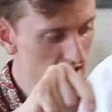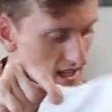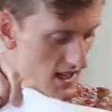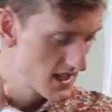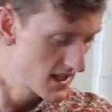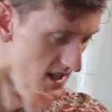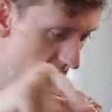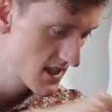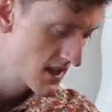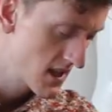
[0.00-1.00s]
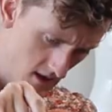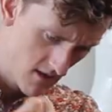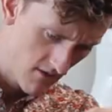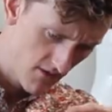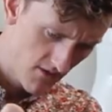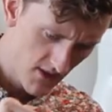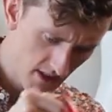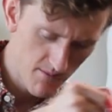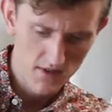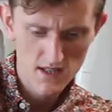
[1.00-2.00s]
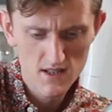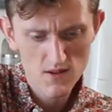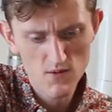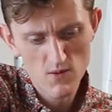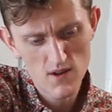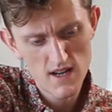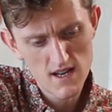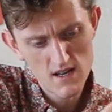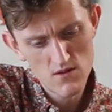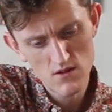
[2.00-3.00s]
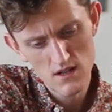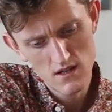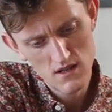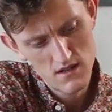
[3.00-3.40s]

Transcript: like this, flip this around